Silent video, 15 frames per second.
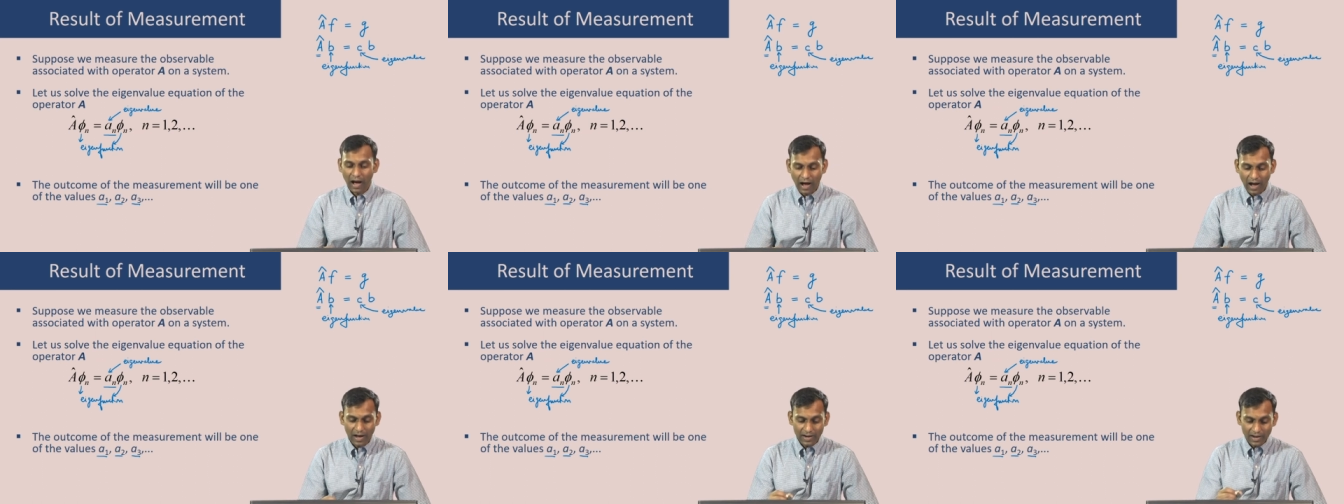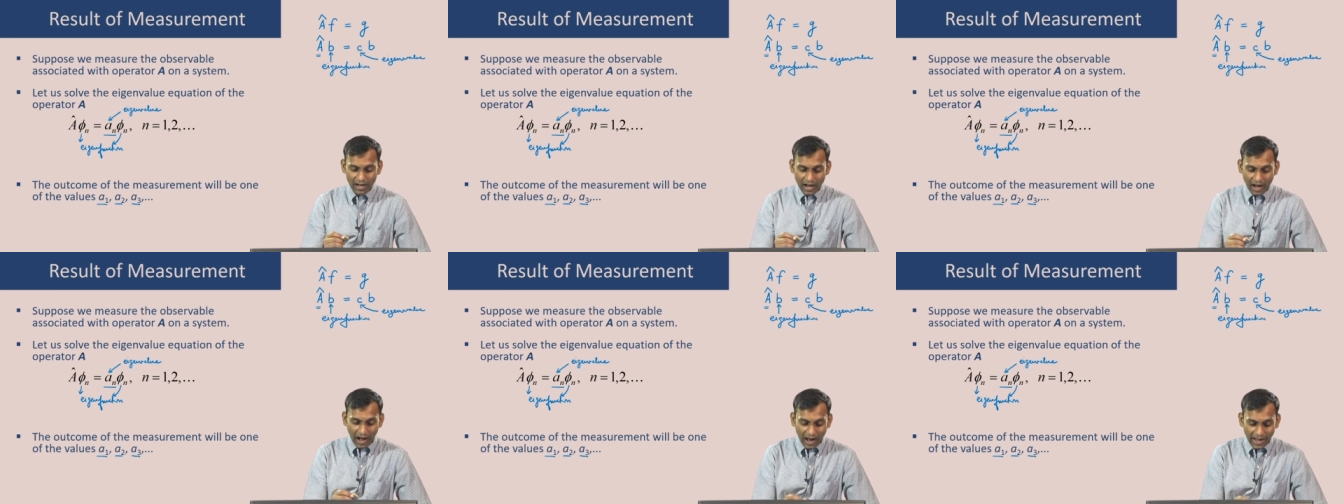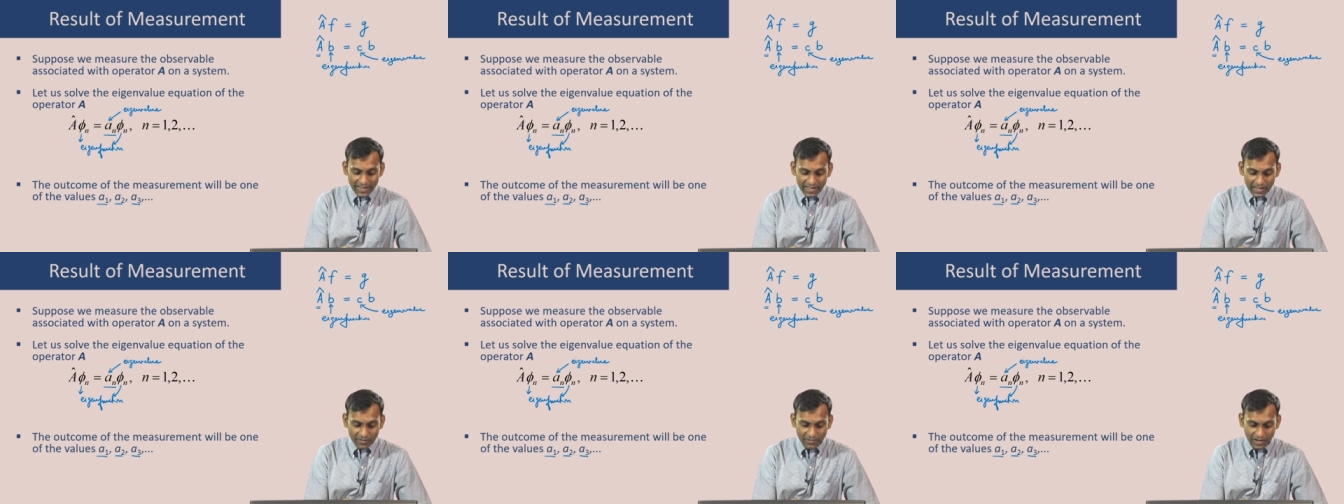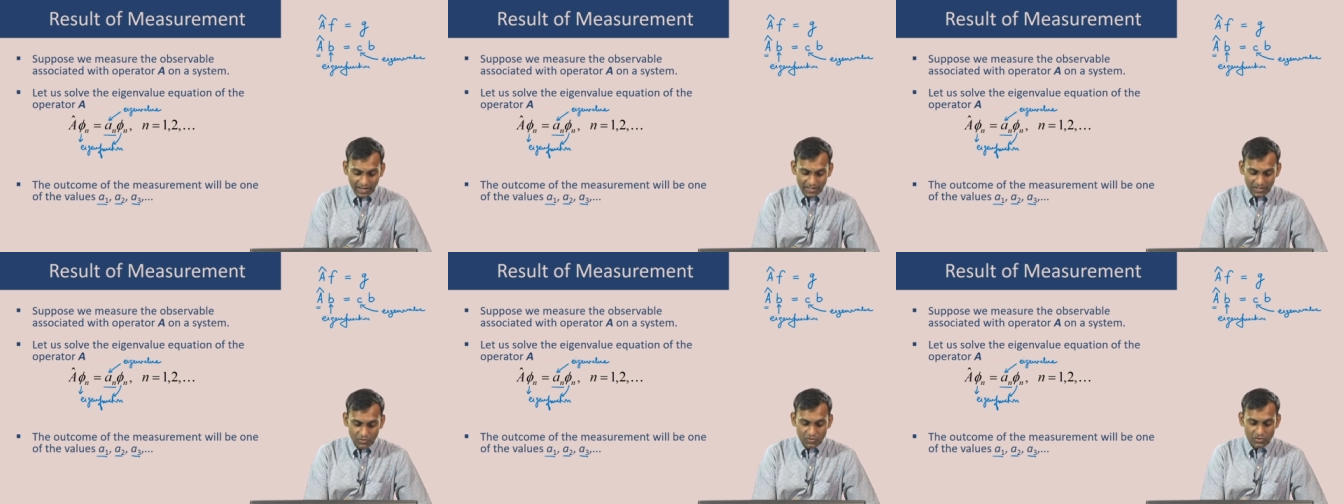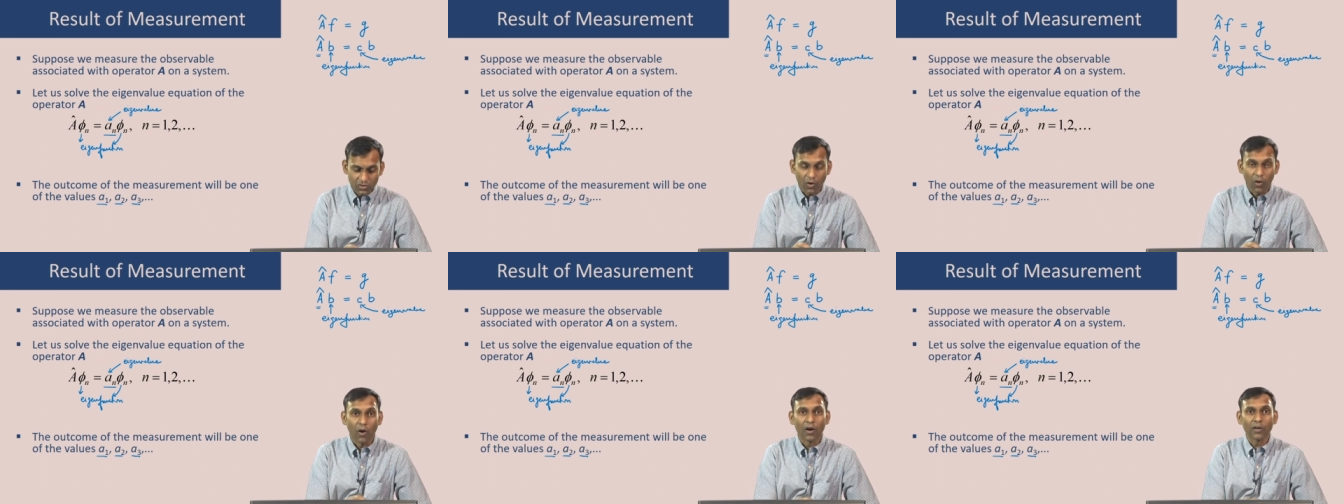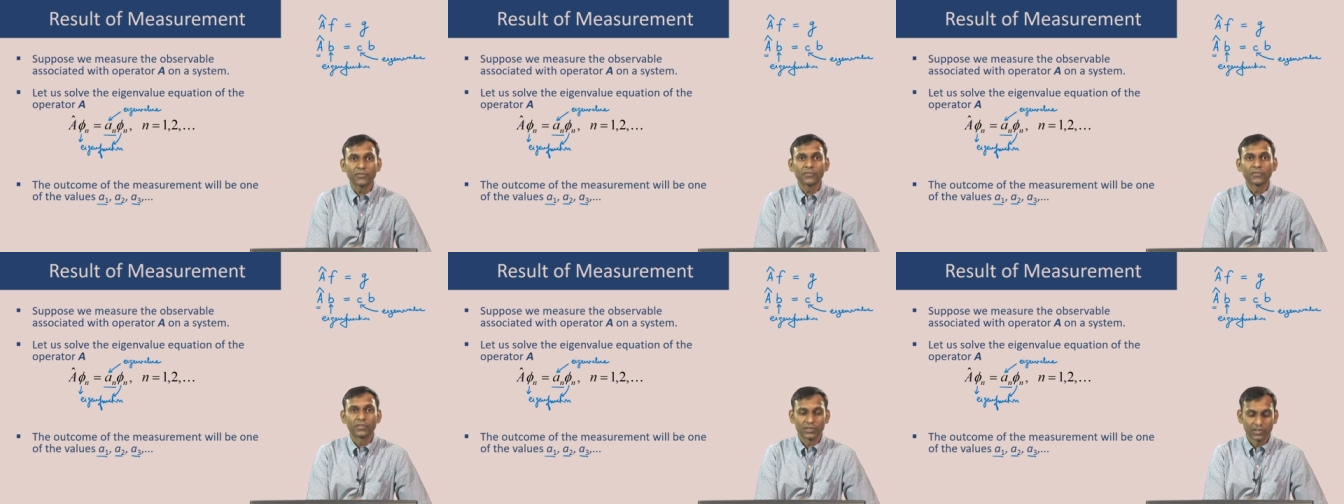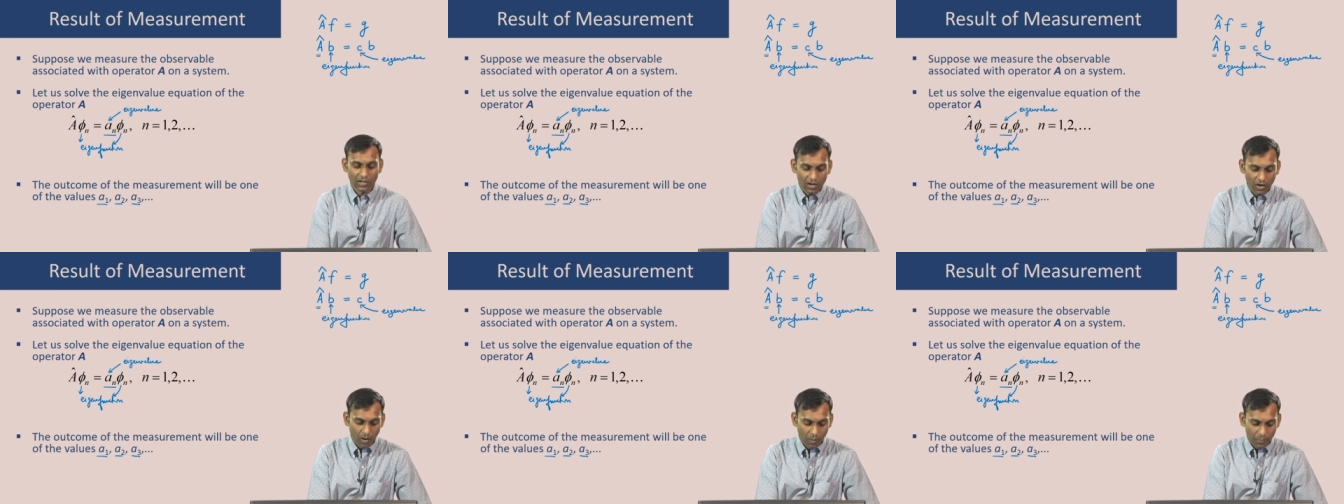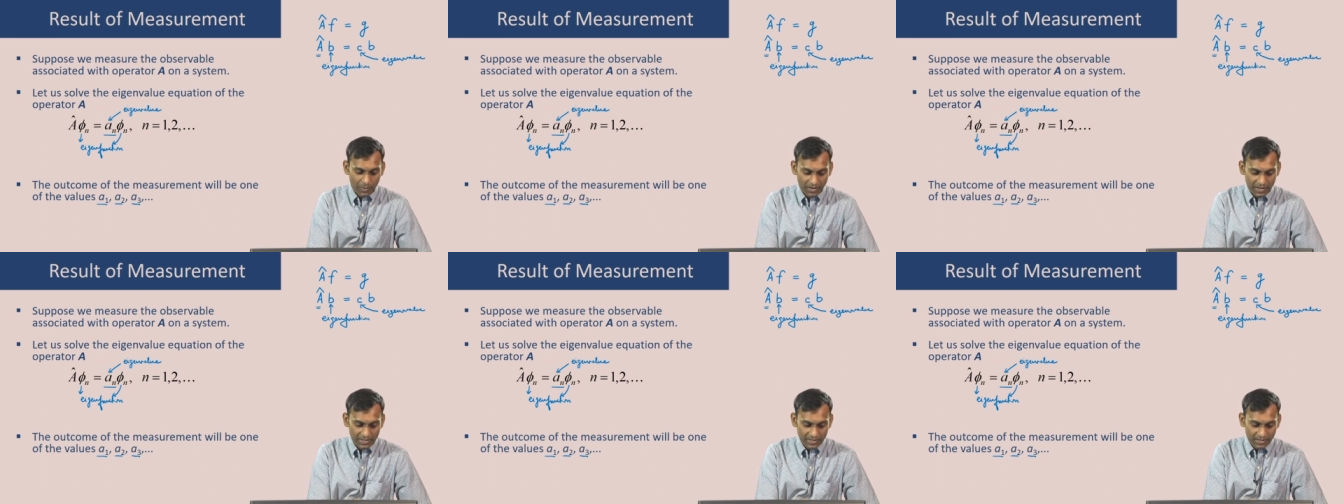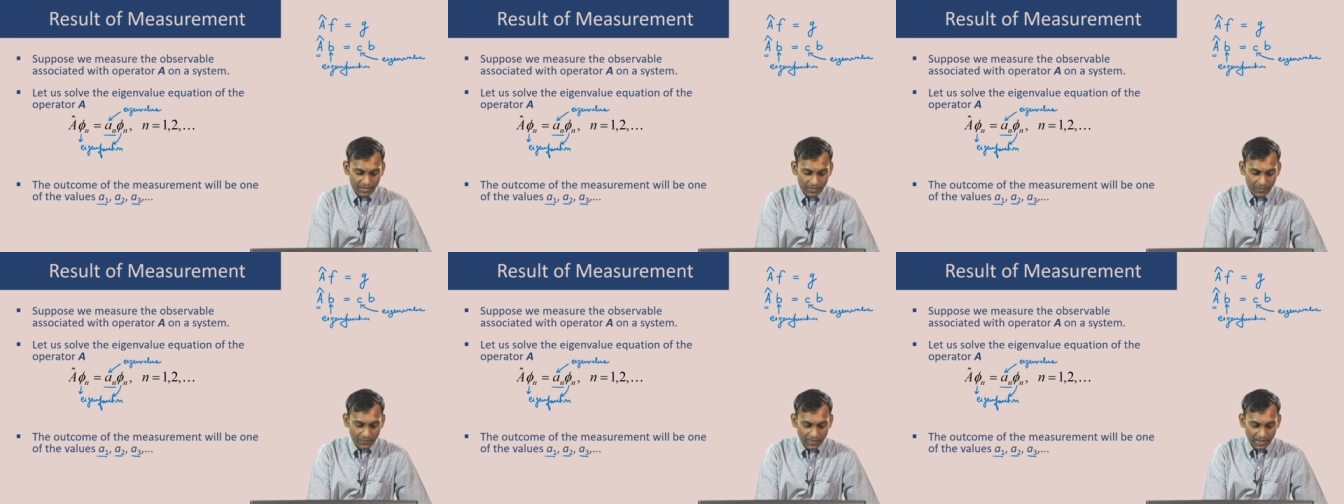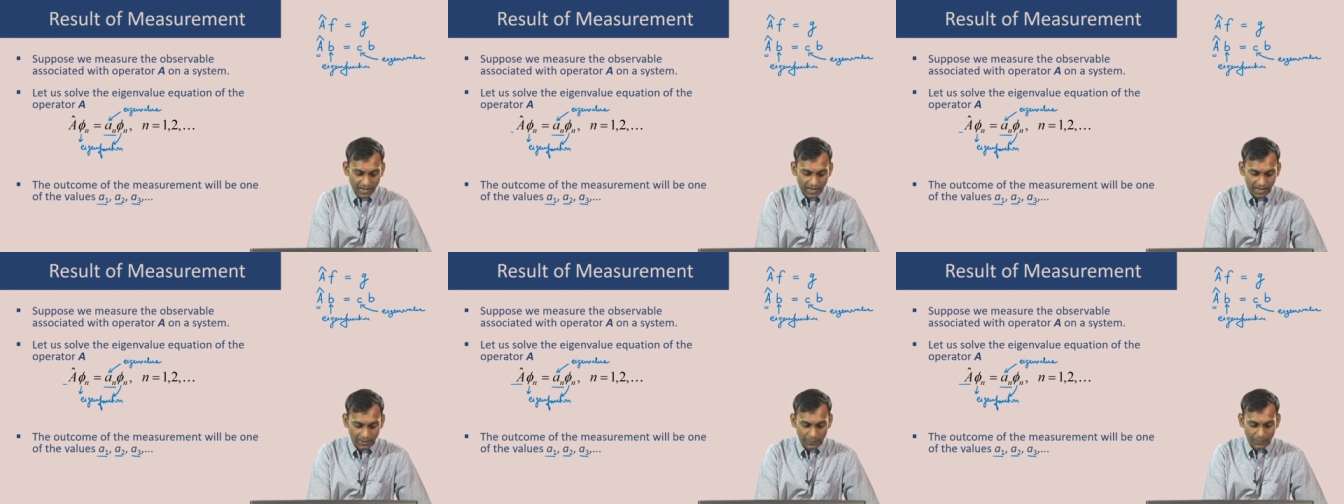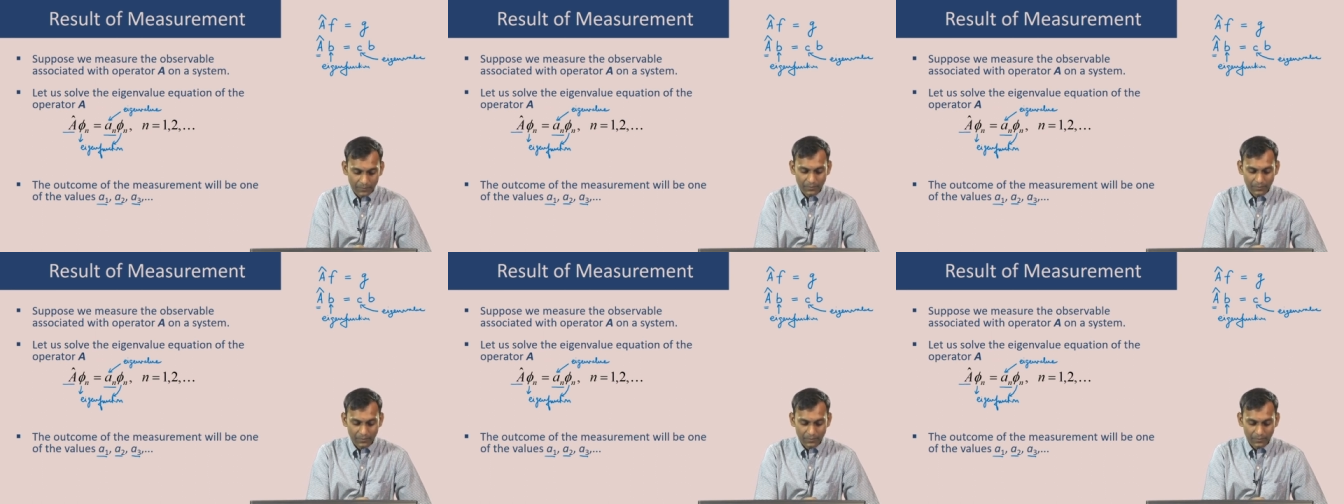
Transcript: are eigenvalues of the operator A.